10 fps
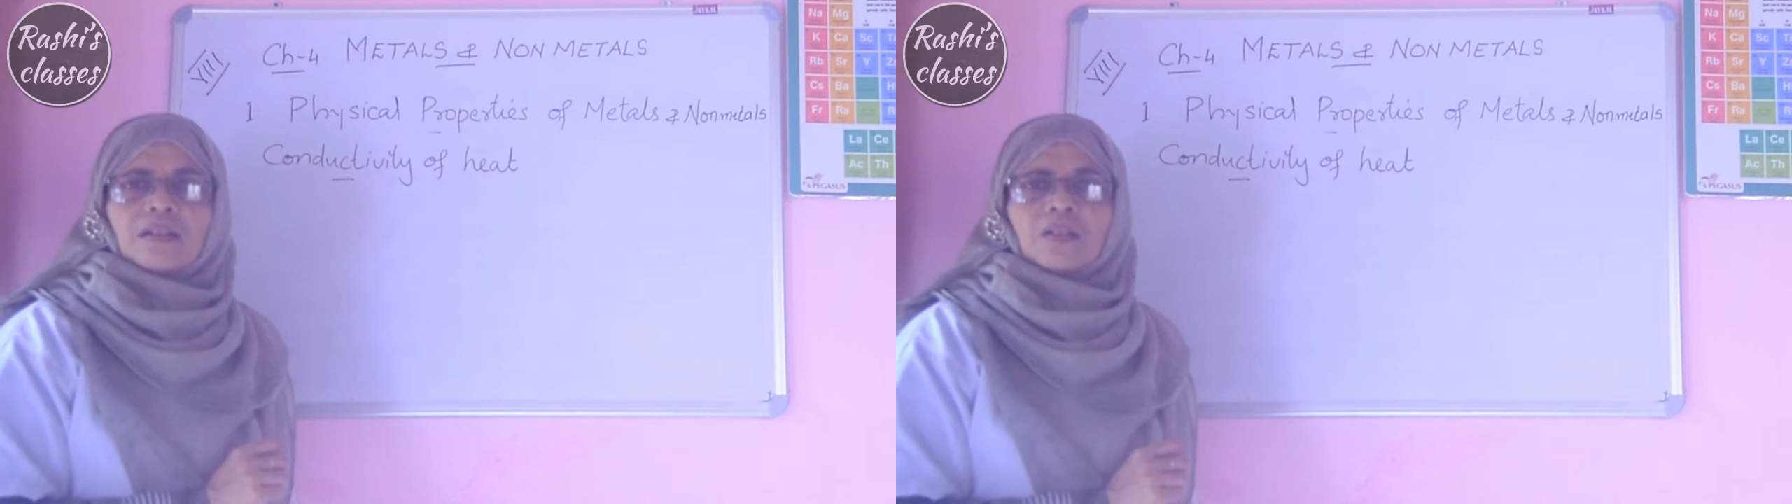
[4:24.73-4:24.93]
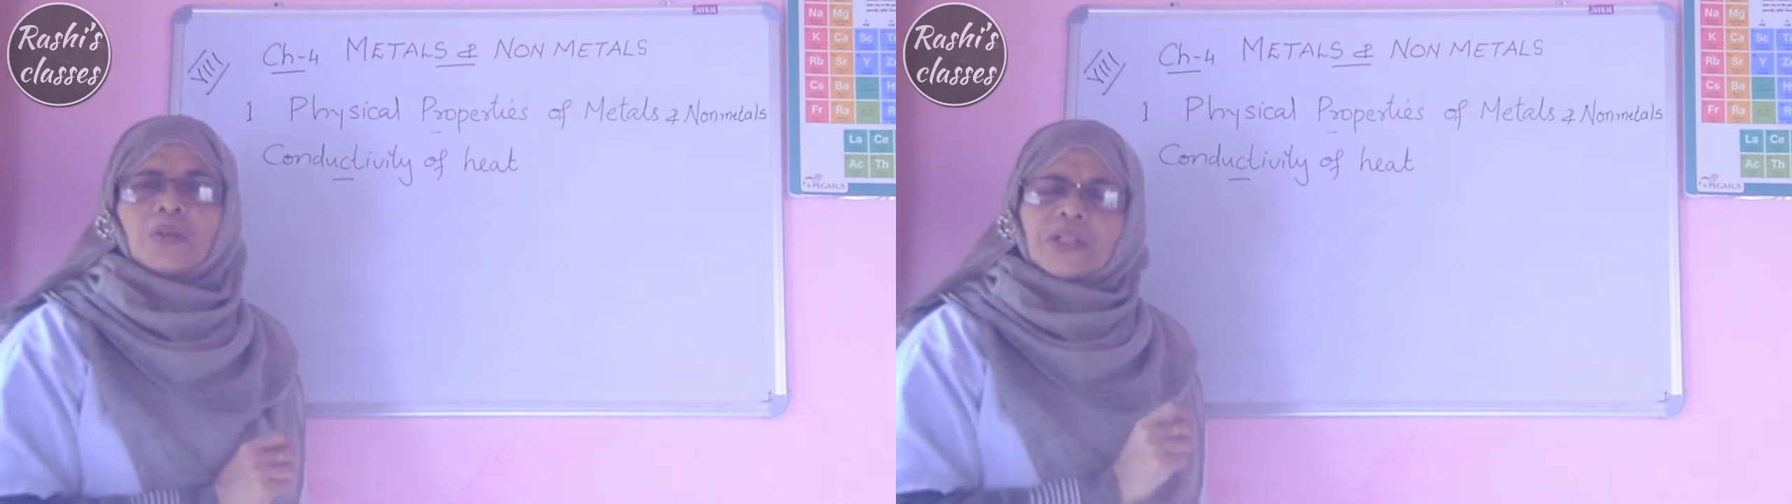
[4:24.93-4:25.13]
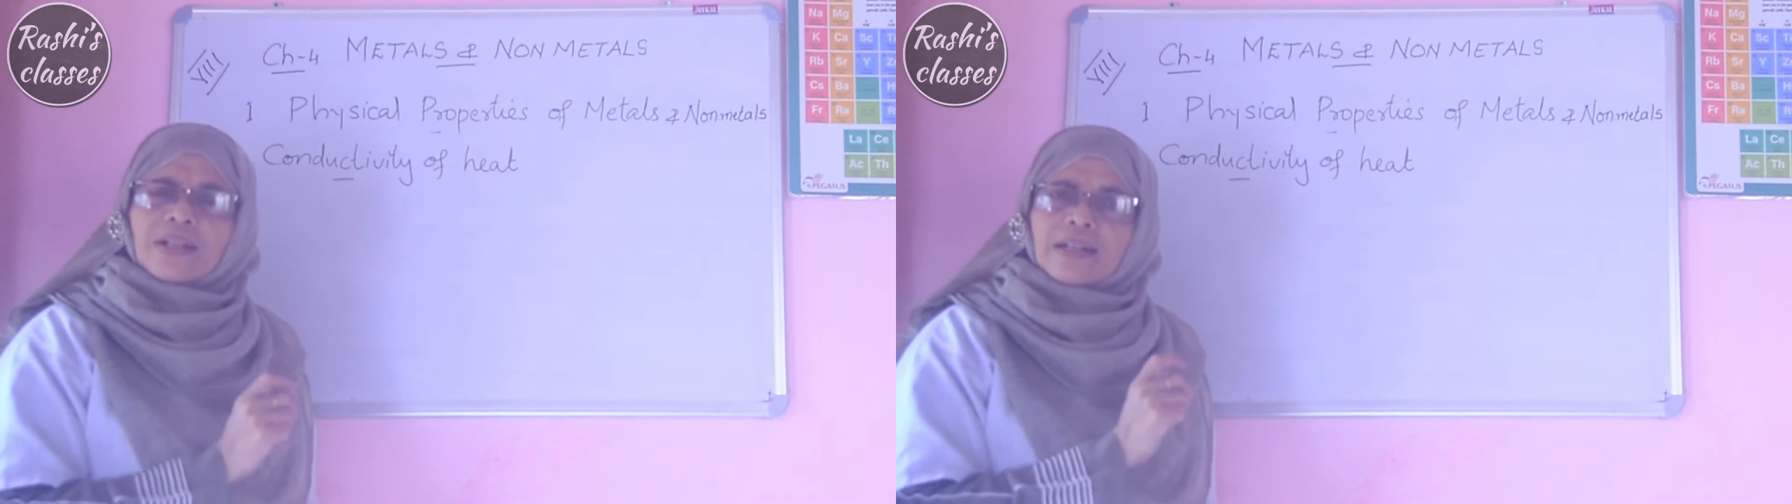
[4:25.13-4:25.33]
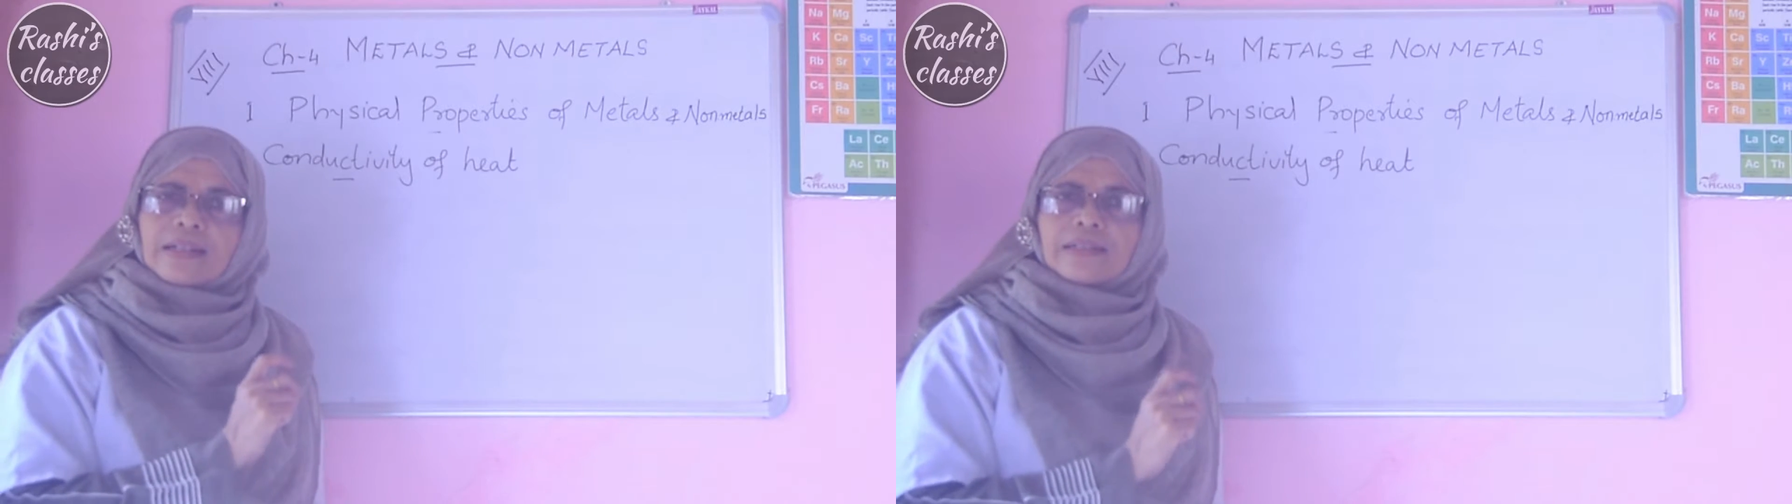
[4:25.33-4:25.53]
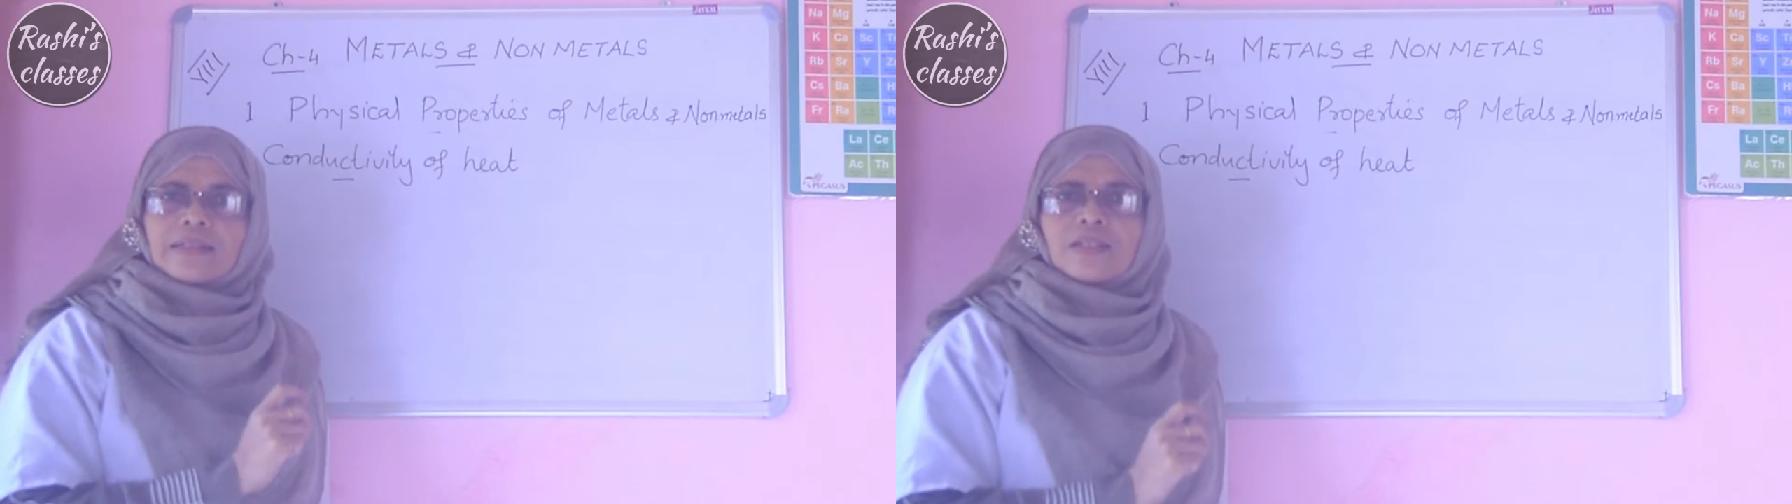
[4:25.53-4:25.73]
good
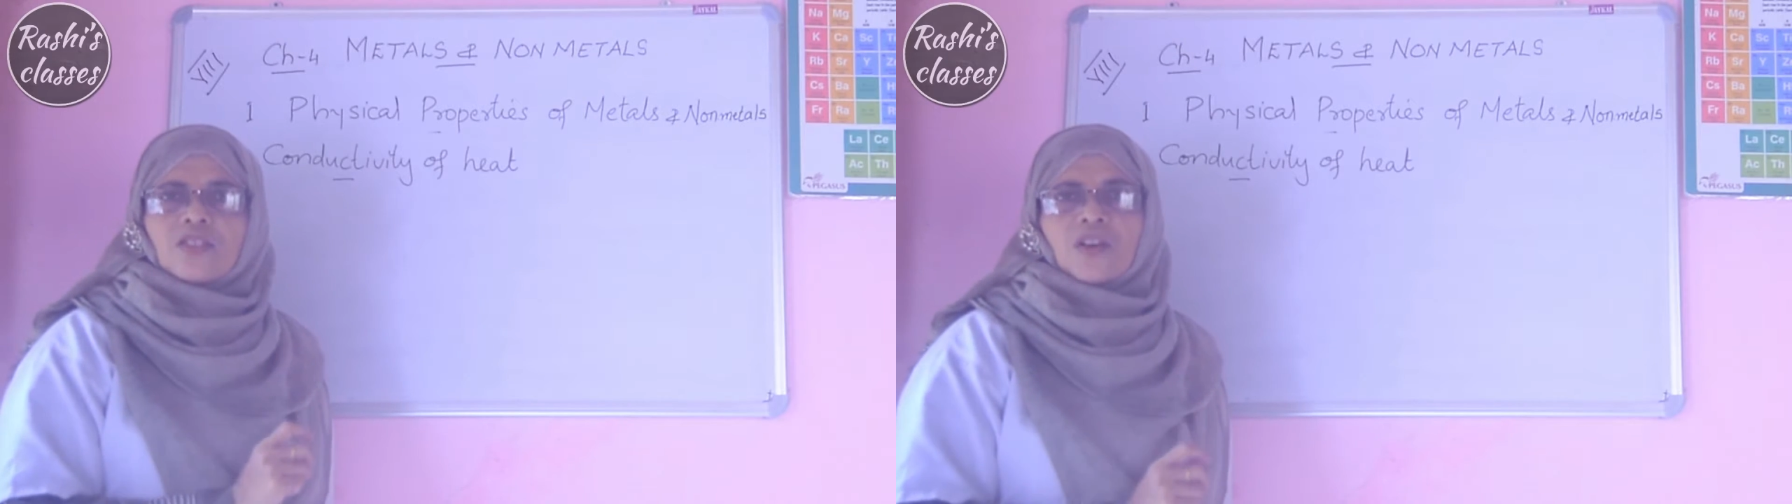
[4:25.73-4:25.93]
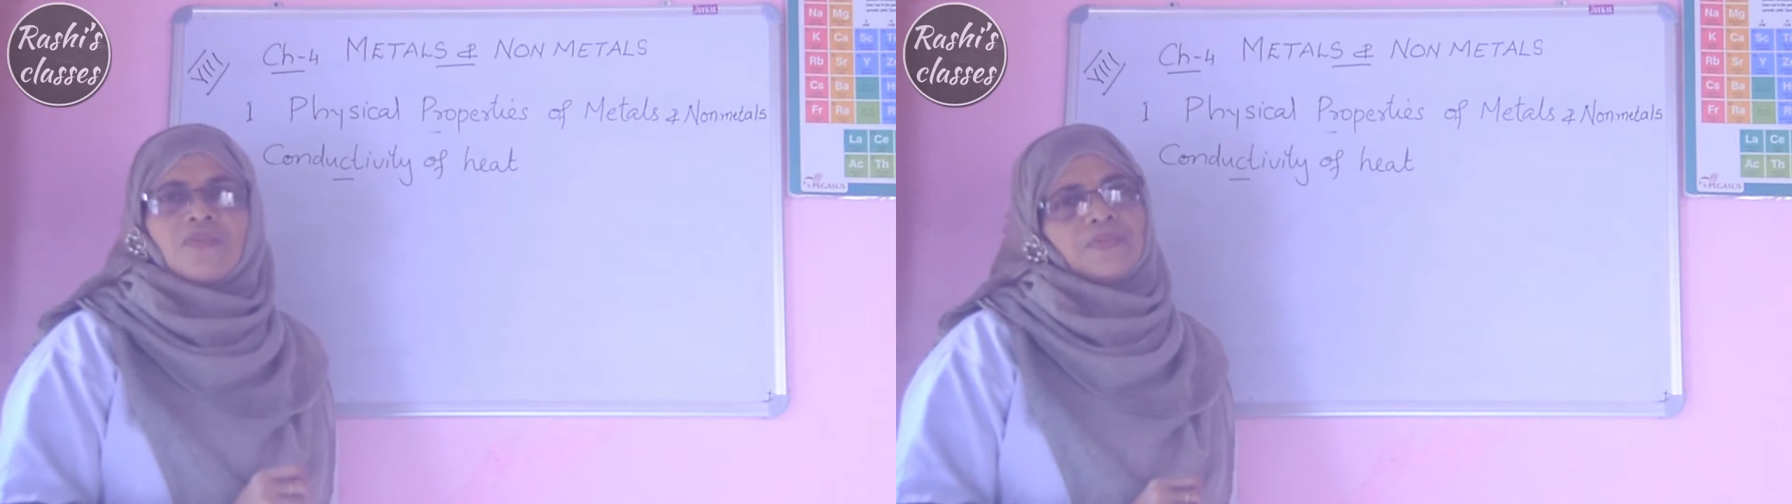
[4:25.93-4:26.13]
conductors of